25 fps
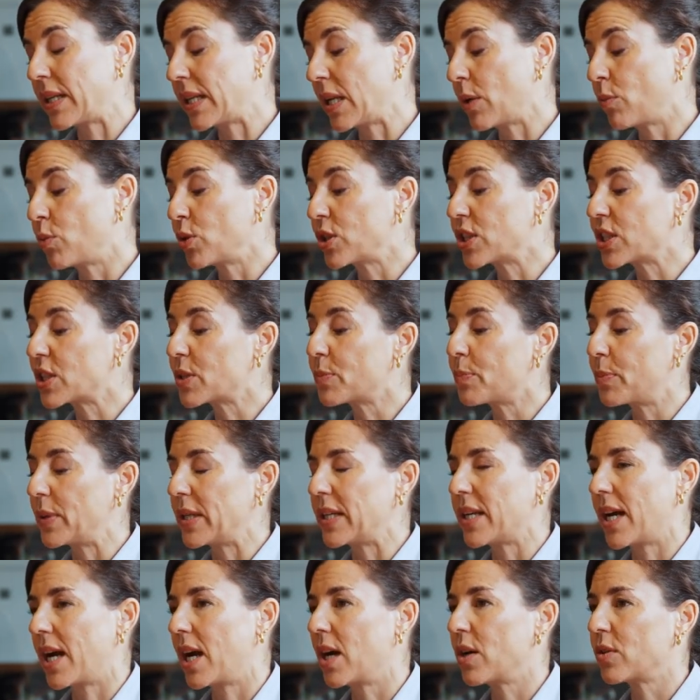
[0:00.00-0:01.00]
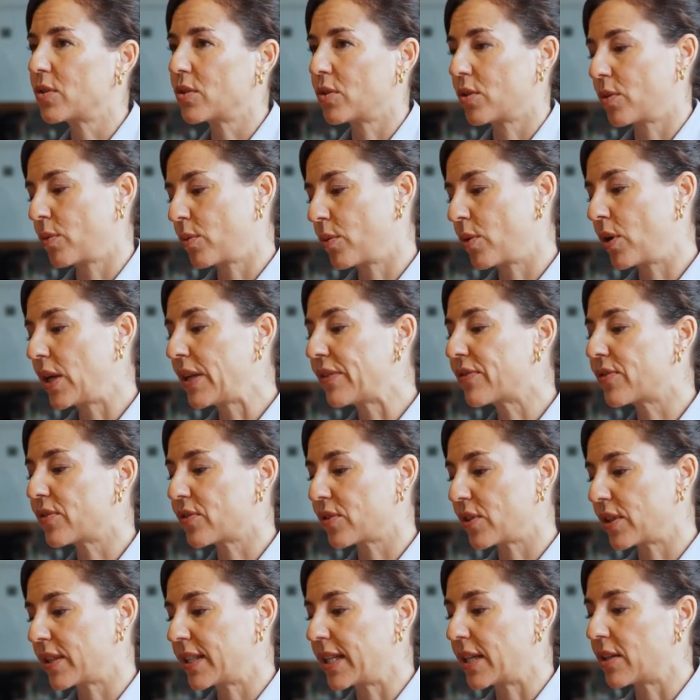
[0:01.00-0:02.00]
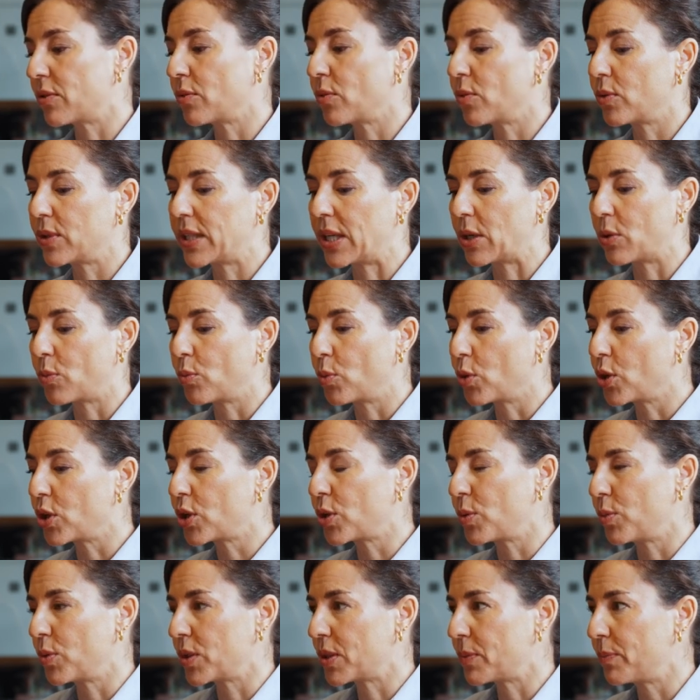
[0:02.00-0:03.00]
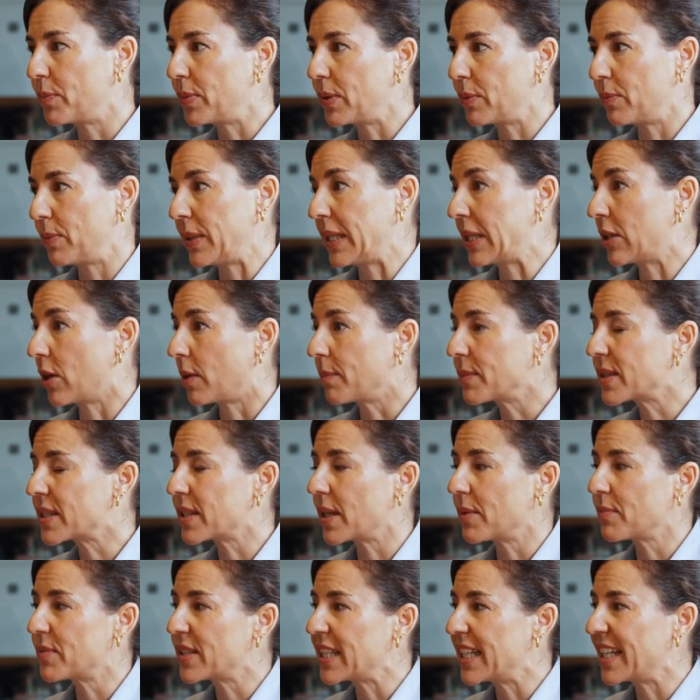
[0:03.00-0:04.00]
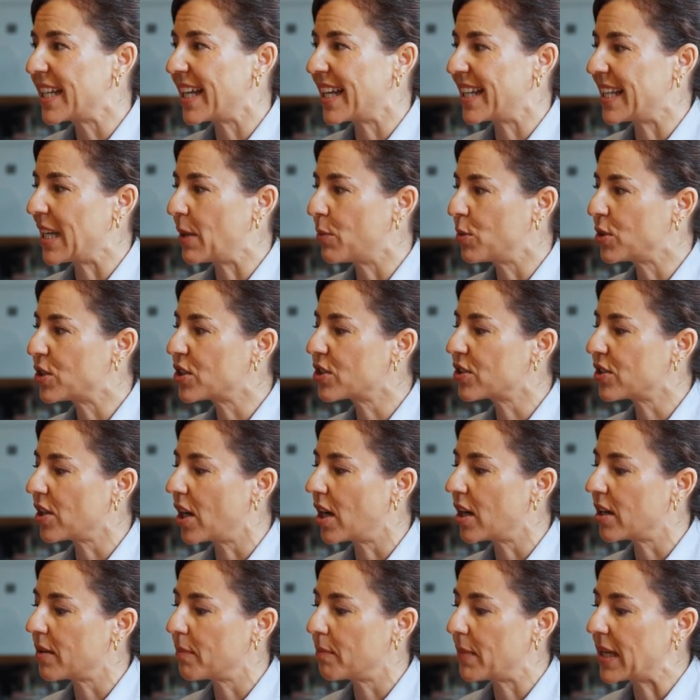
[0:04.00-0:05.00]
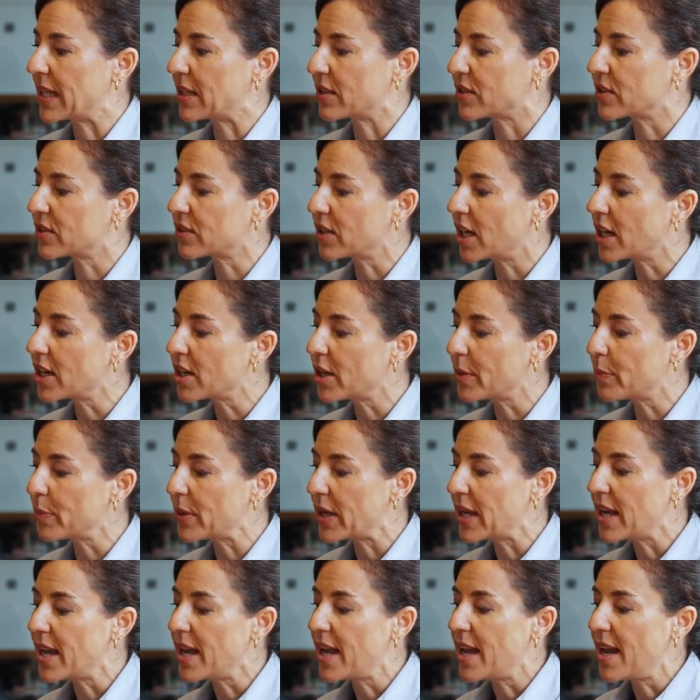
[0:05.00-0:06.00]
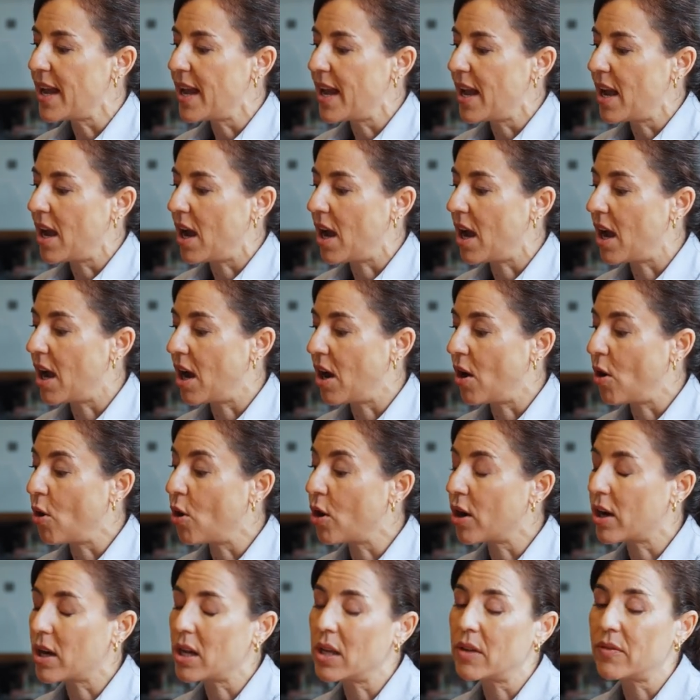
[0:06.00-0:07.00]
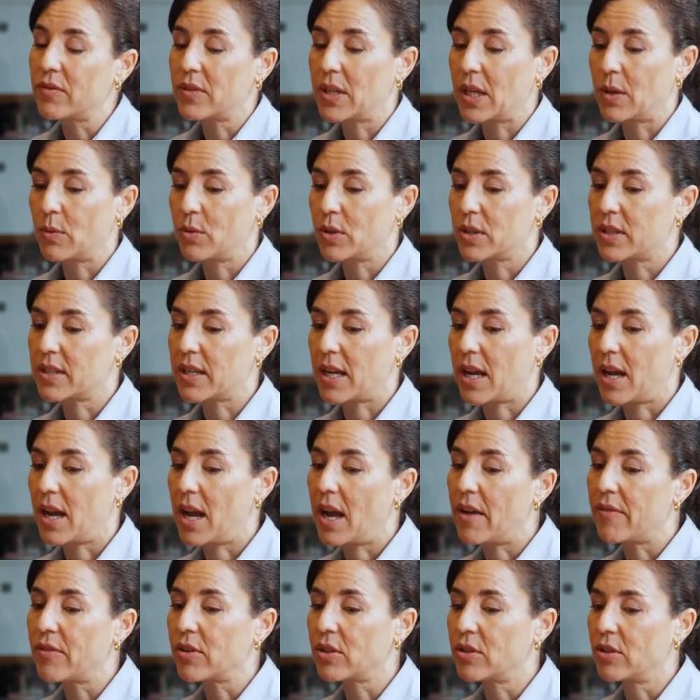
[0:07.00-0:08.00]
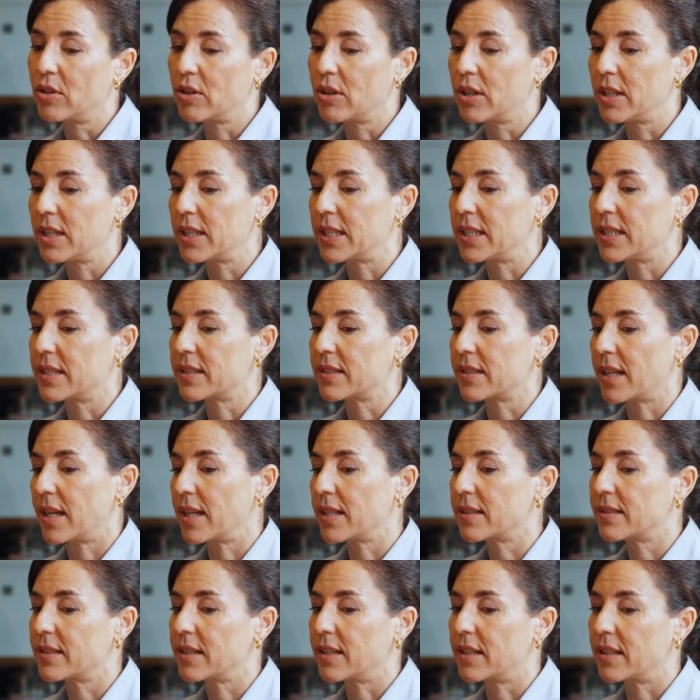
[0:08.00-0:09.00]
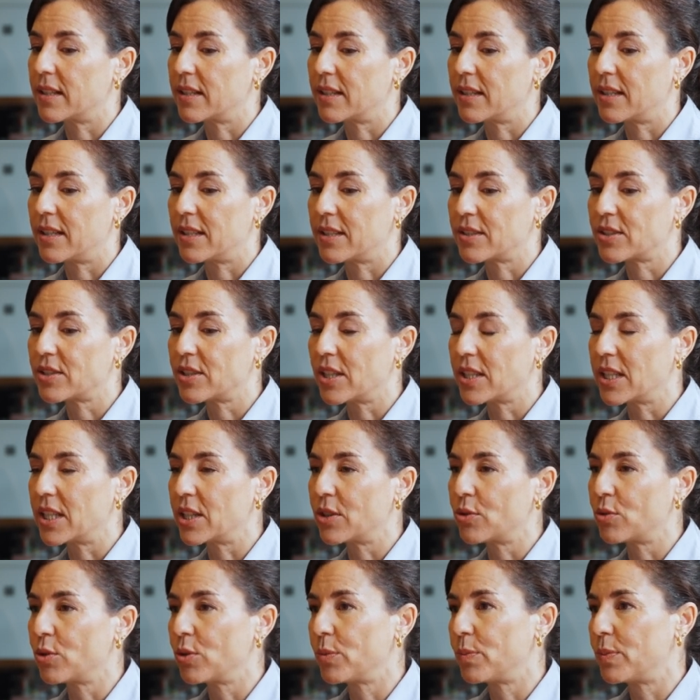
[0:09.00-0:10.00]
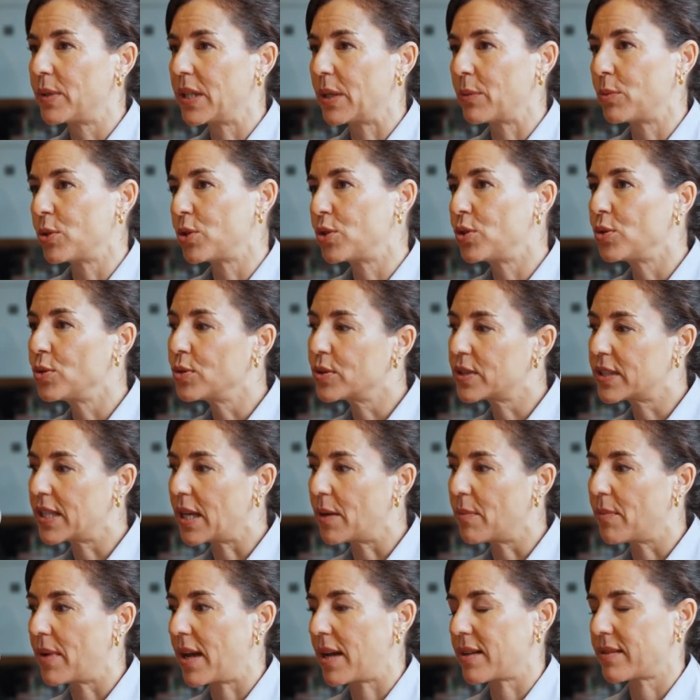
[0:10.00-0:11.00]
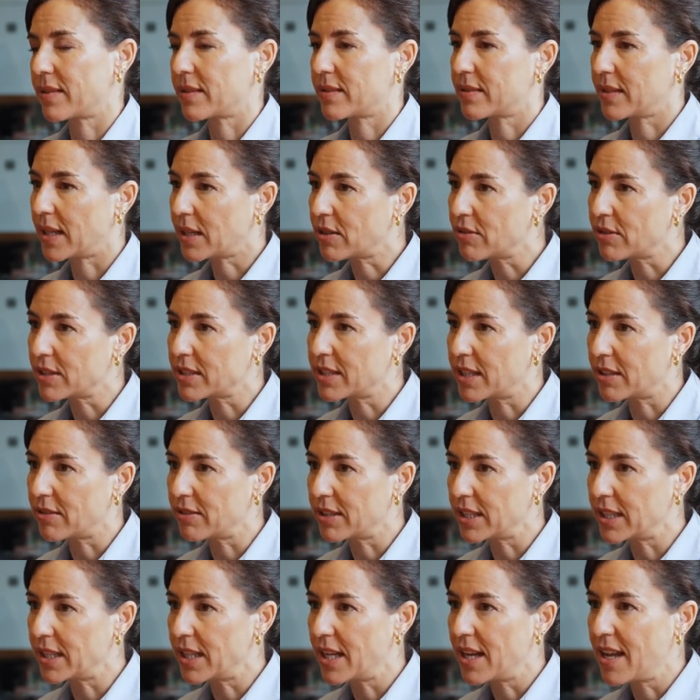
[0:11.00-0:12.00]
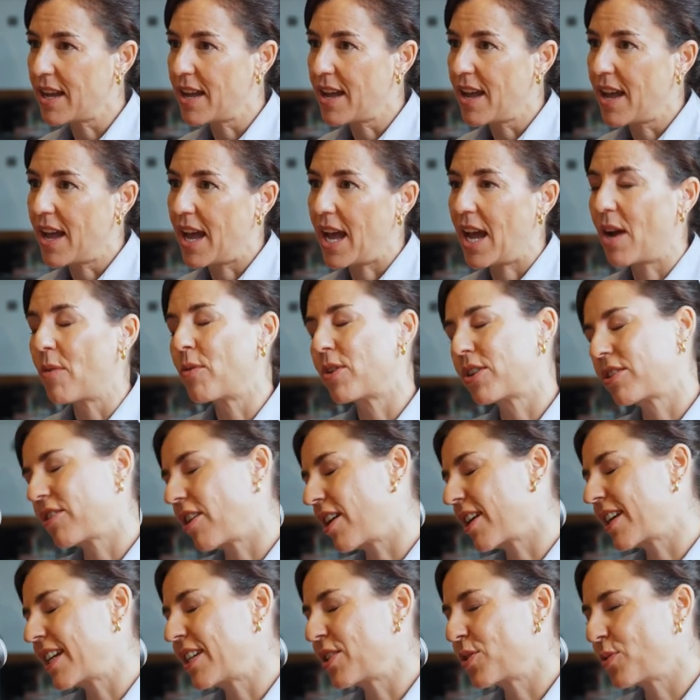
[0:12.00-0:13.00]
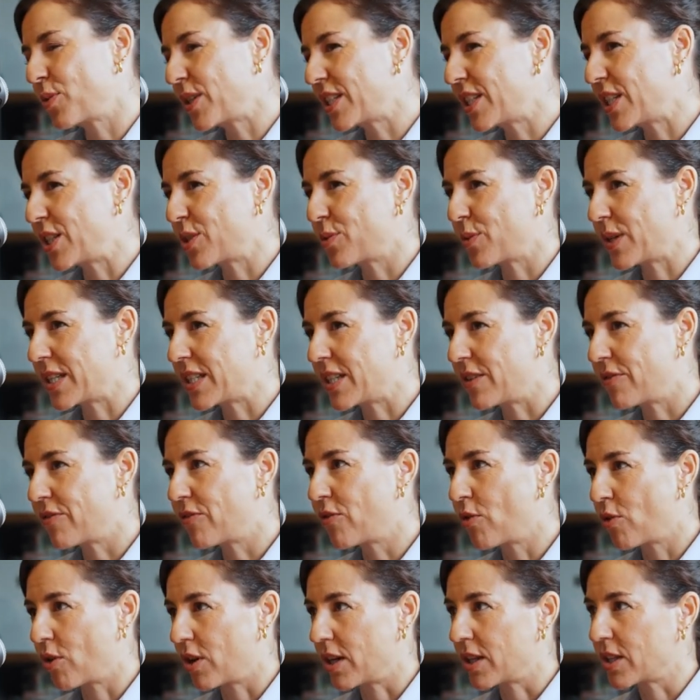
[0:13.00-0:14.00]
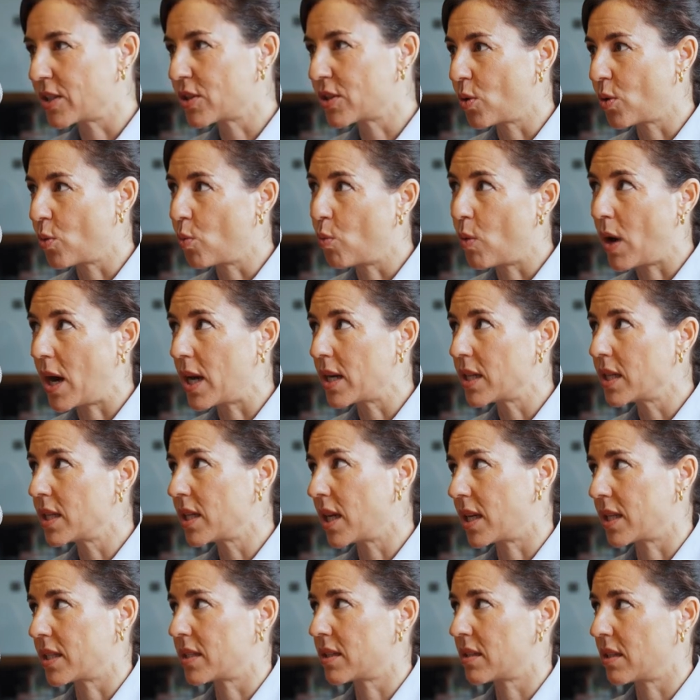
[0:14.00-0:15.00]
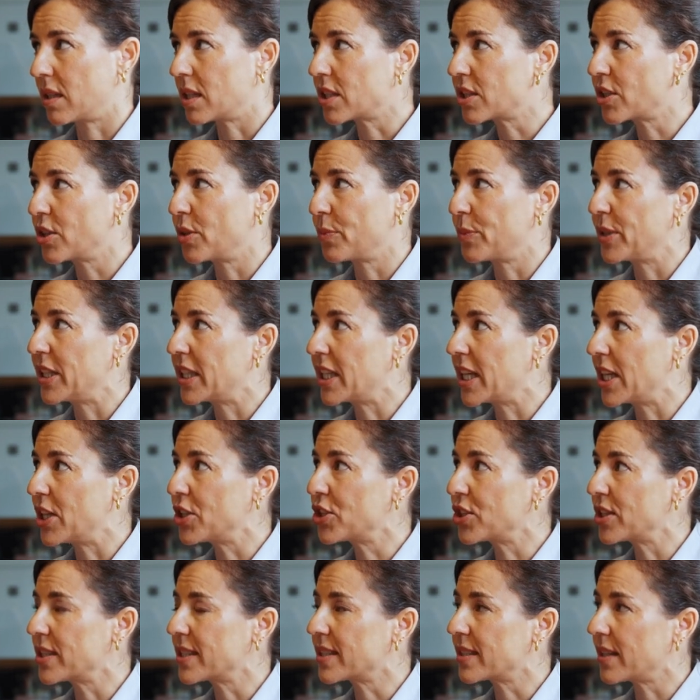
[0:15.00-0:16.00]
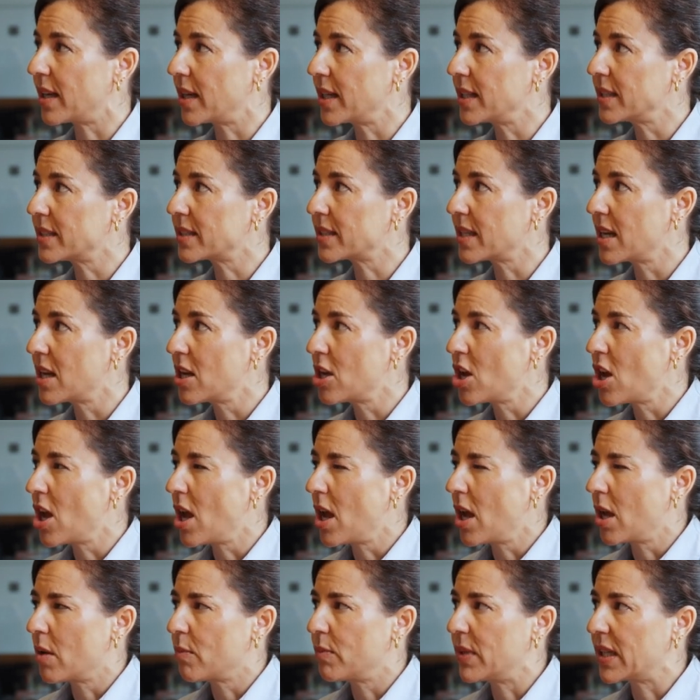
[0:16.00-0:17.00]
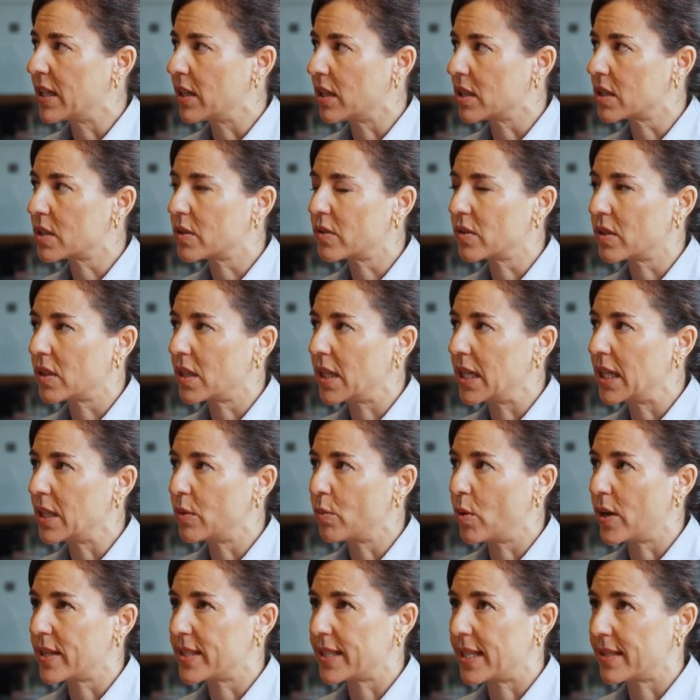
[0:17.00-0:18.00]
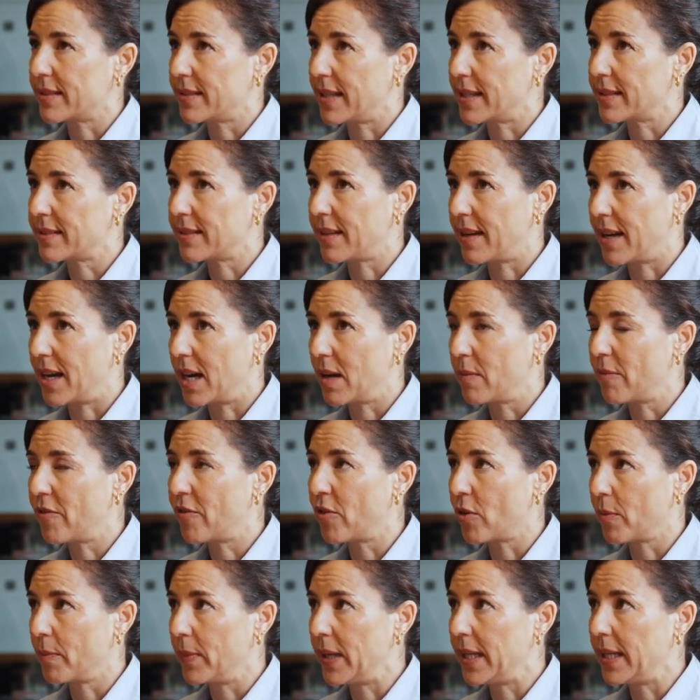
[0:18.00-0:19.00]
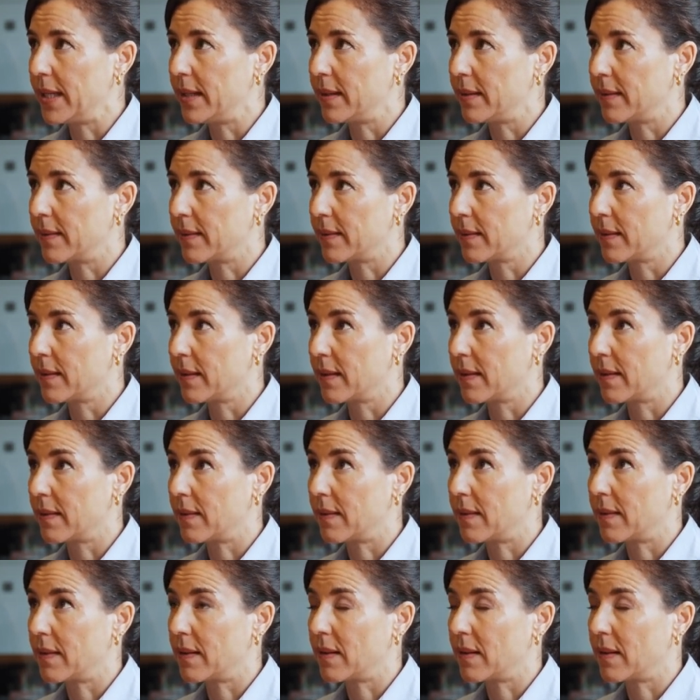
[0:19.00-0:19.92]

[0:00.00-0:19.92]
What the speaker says: would spin out, or if their work would become something and they would make a startup. Or if they would have a girl inside their study group, they would use them as a secretary. And we're talking 2024. why did I start communication science? Because it was at that time for me, the